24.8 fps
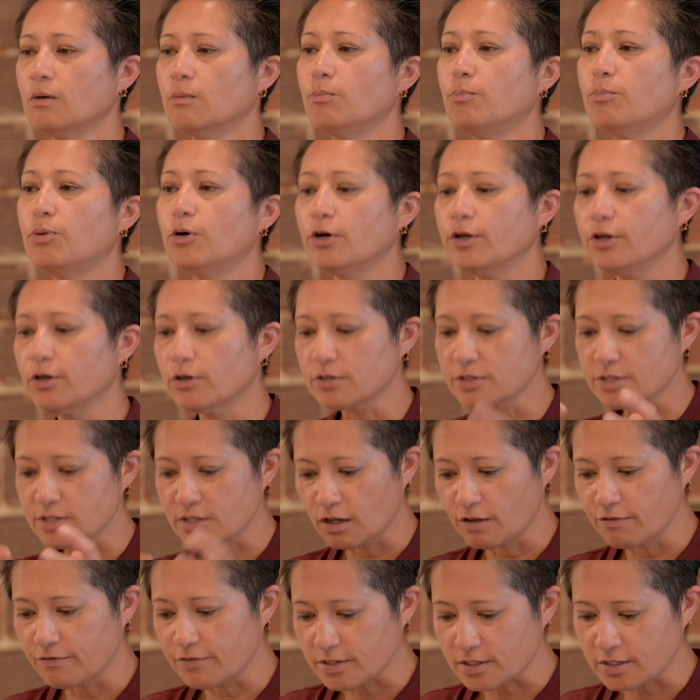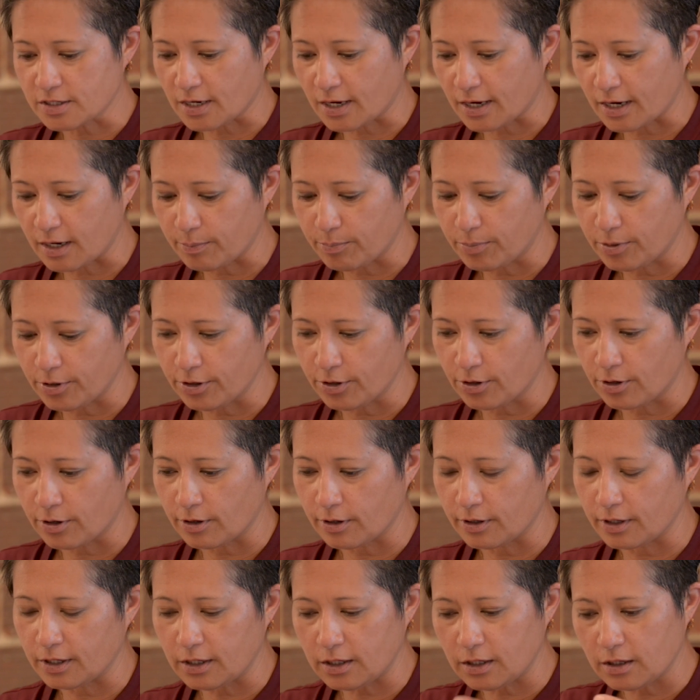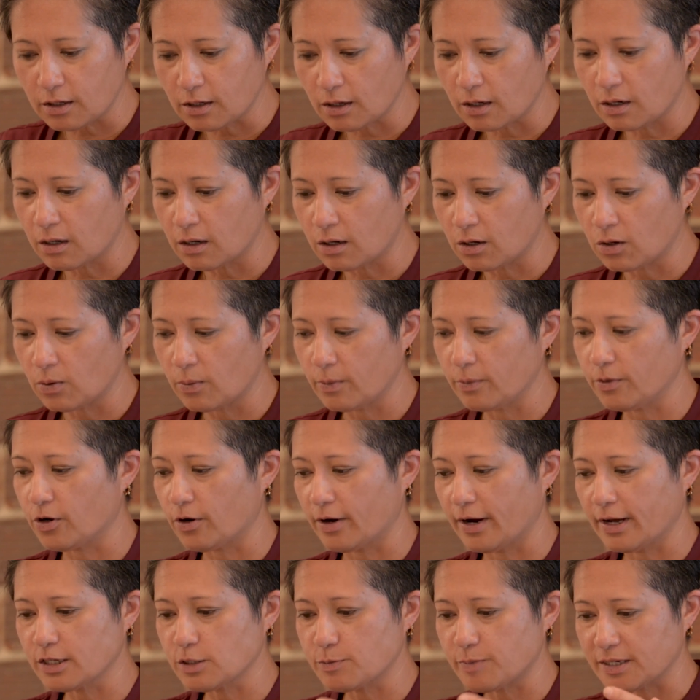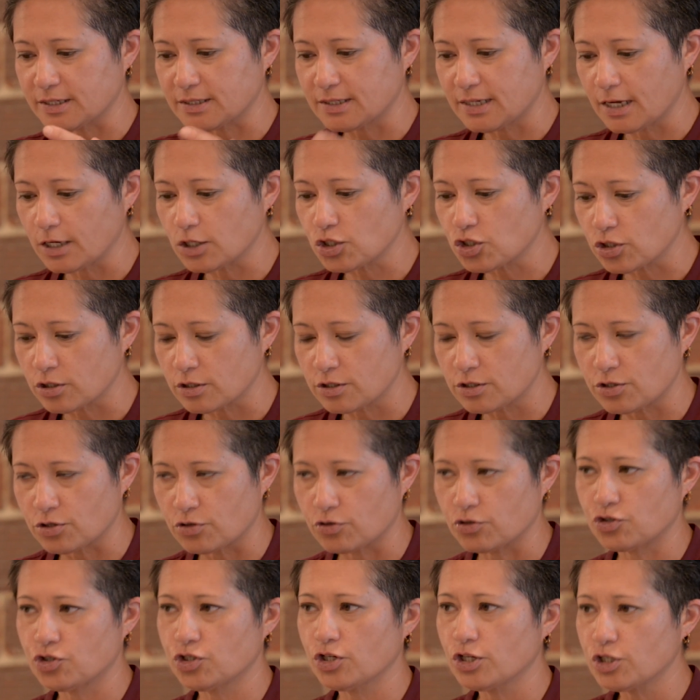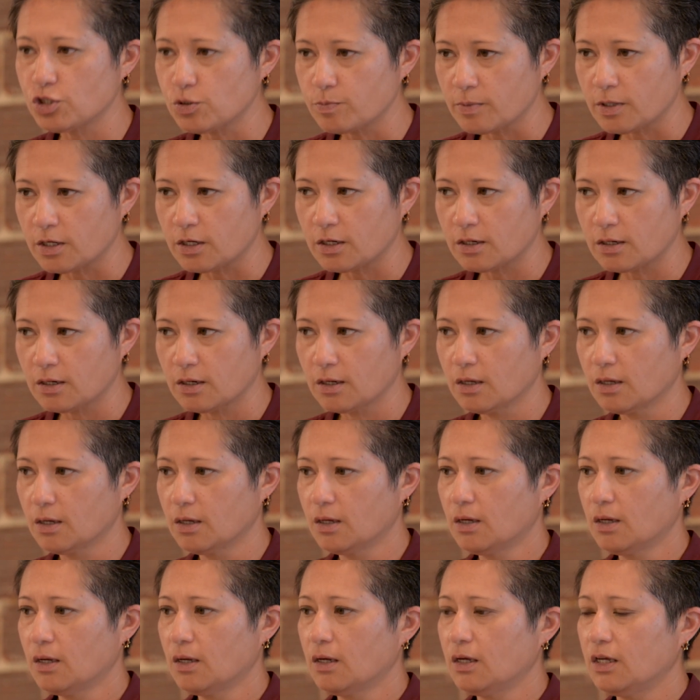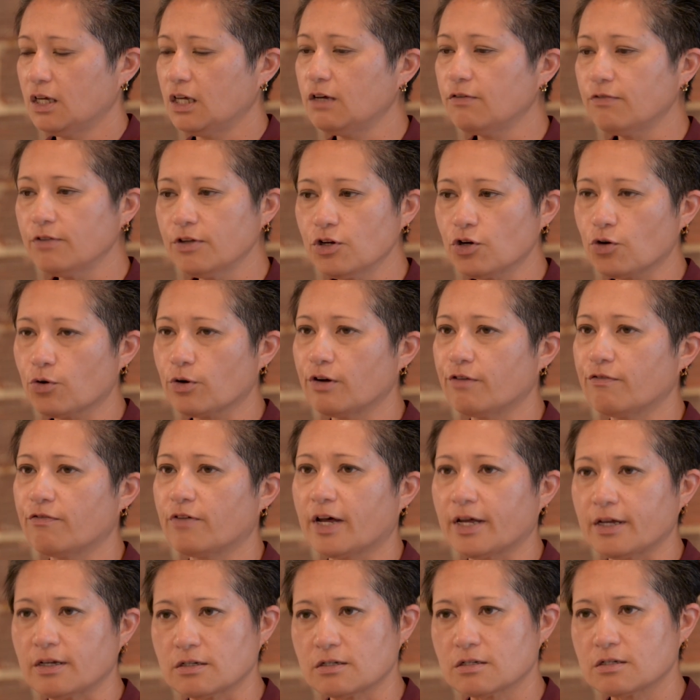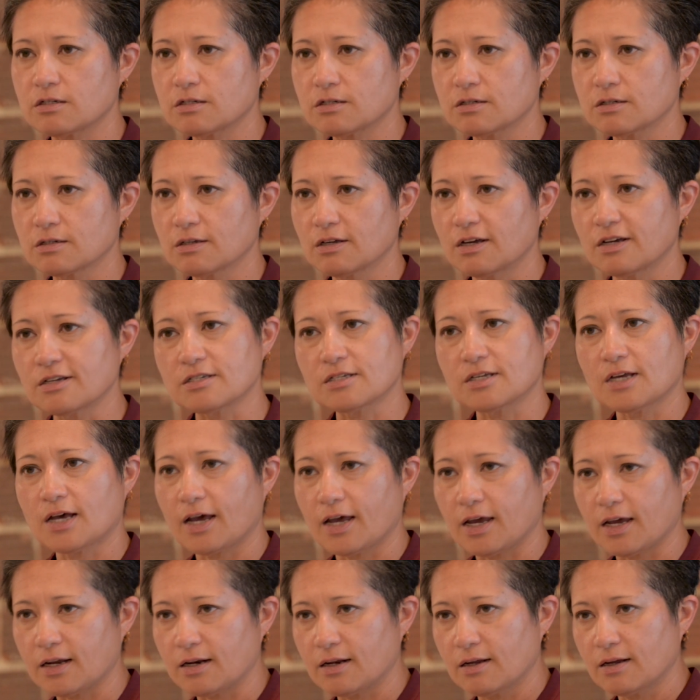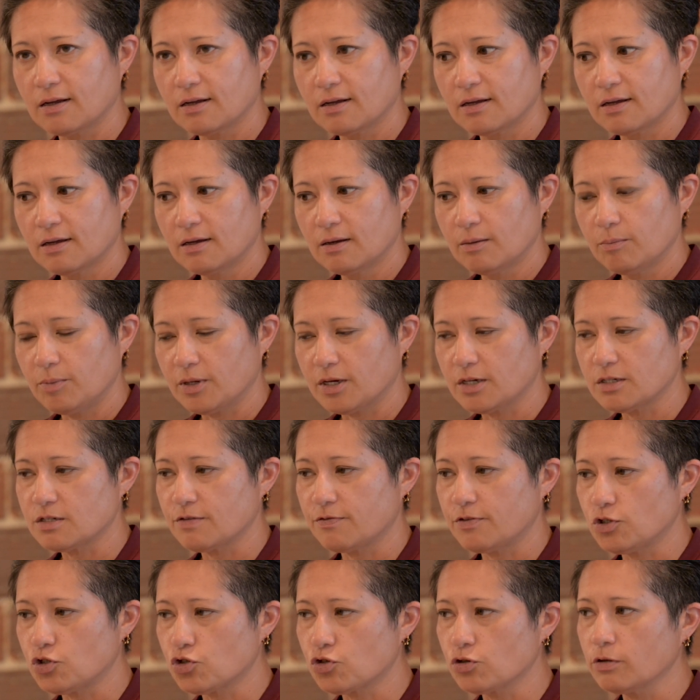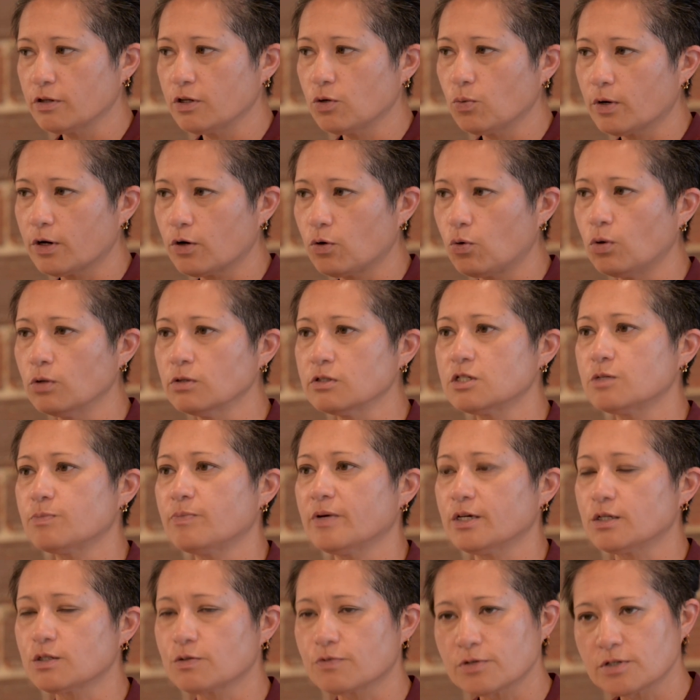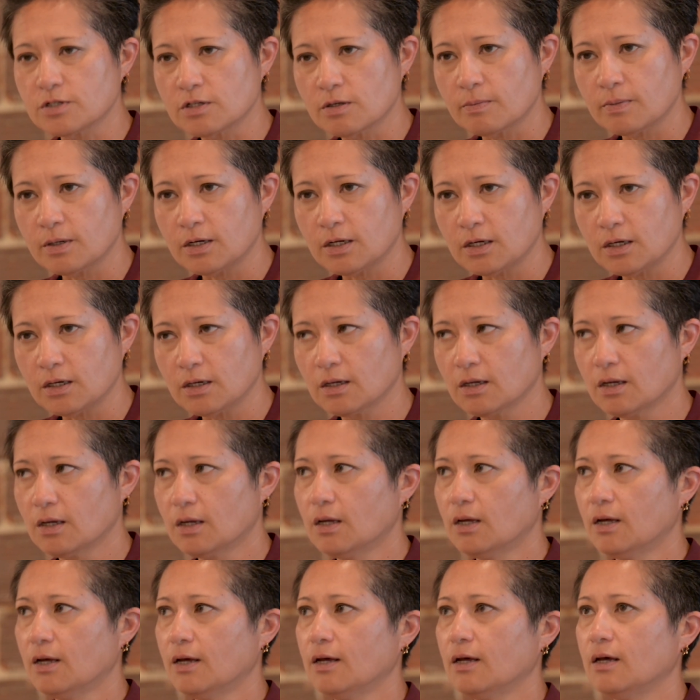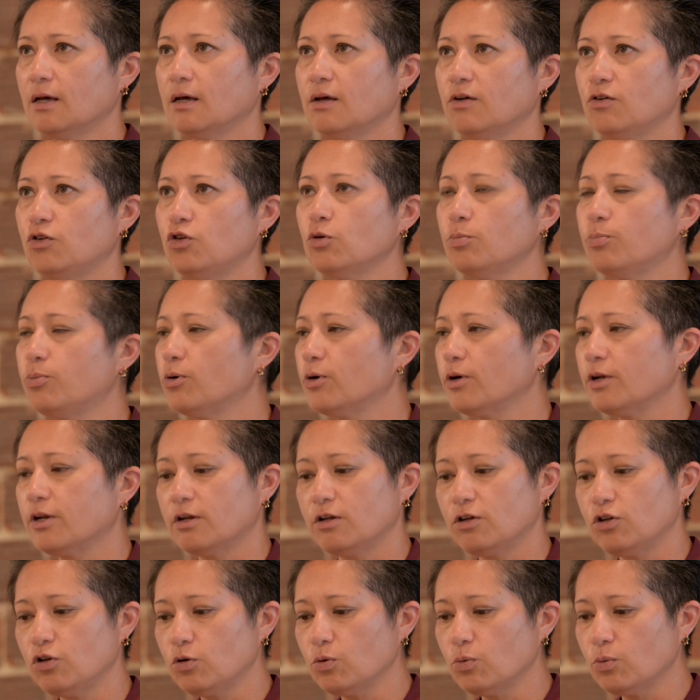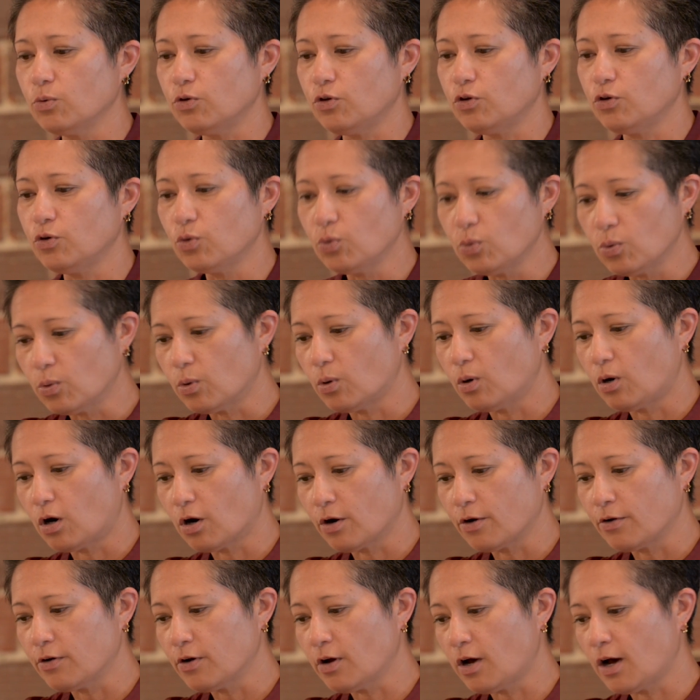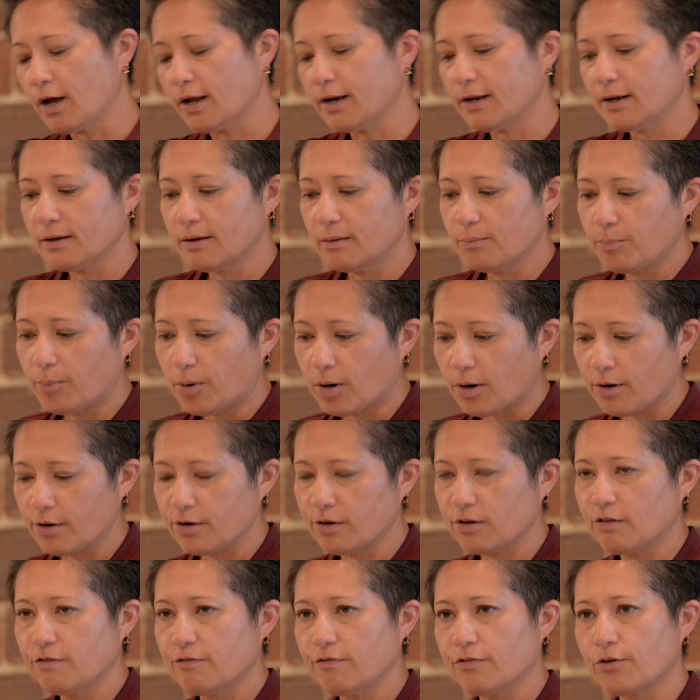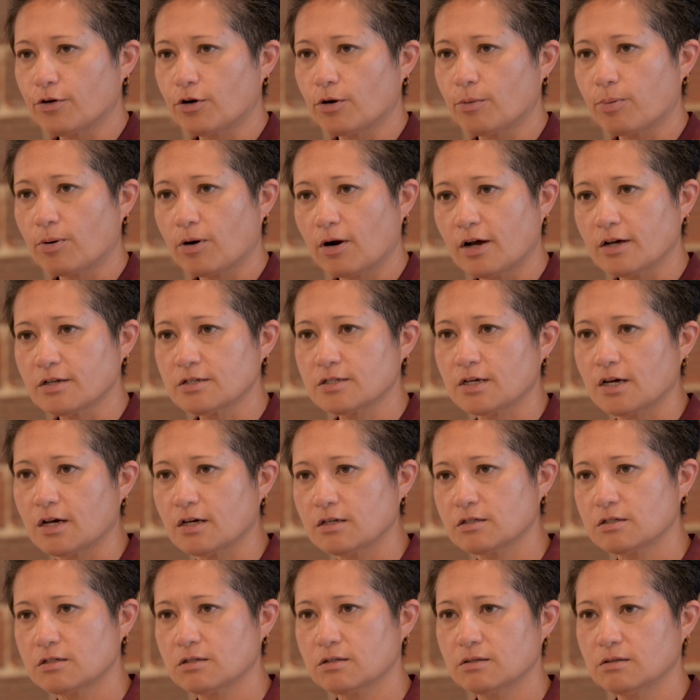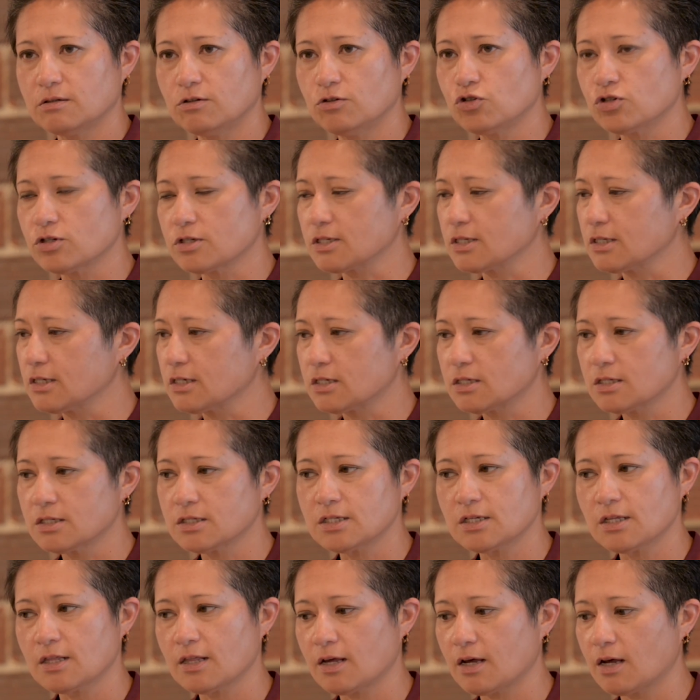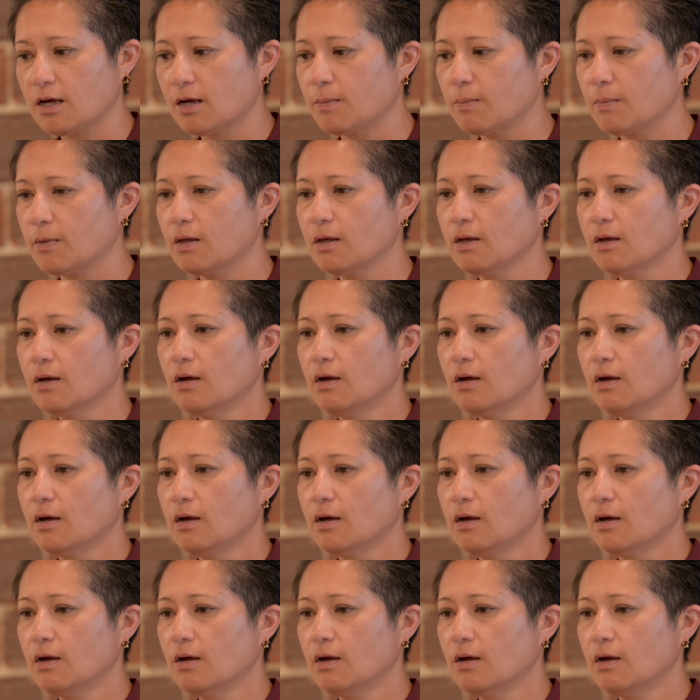put yourself aside, put your ego, your expectations, your judgment, even your advice aside. Because if you truly want to hold space for somebody, you are not part of their process. You just listen to them,